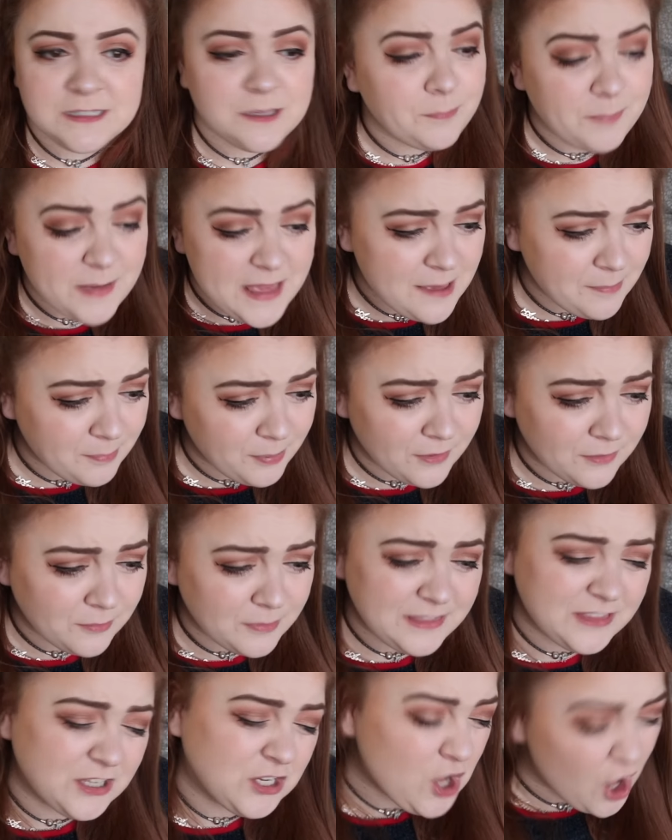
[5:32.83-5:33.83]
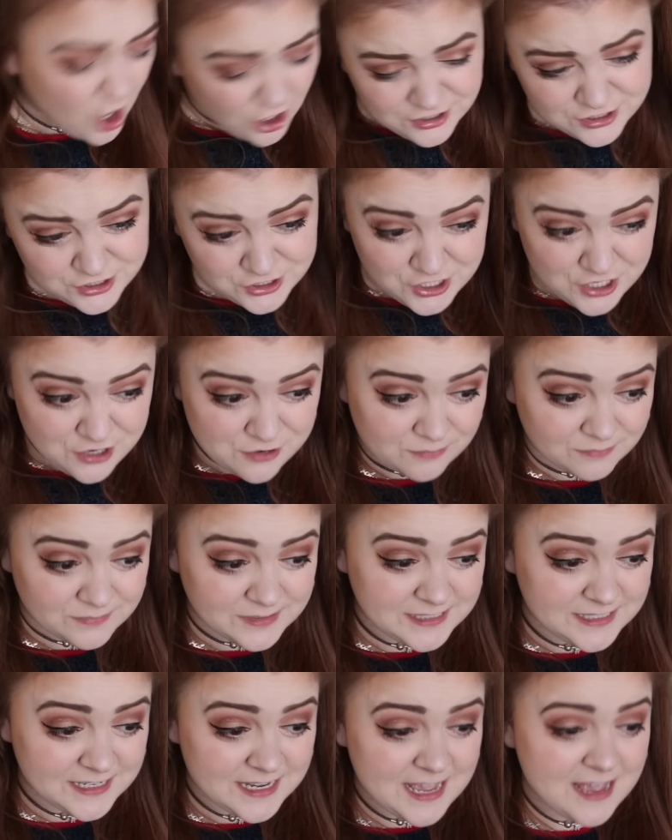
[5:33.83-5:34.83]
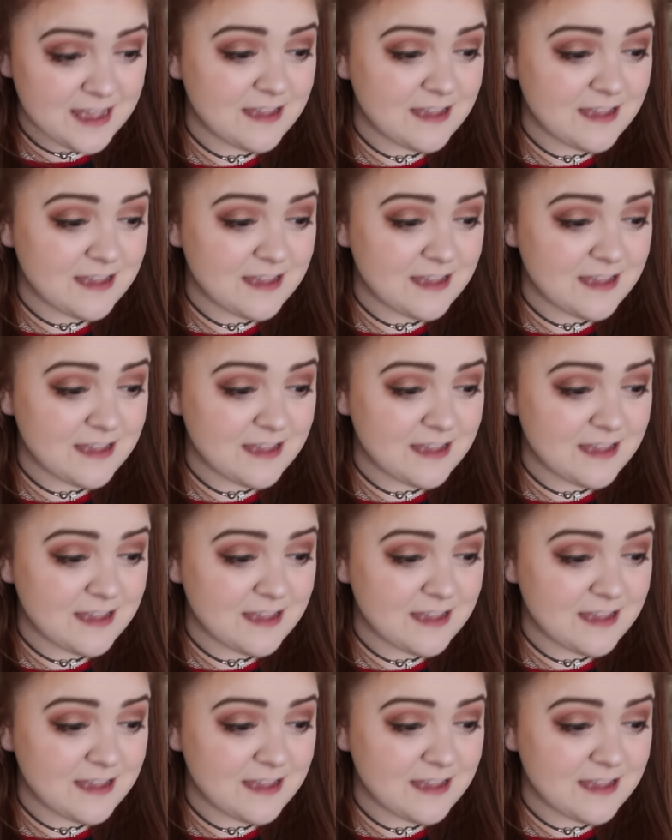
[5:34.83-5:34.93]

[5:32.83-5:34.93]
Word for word: the people with the costumes.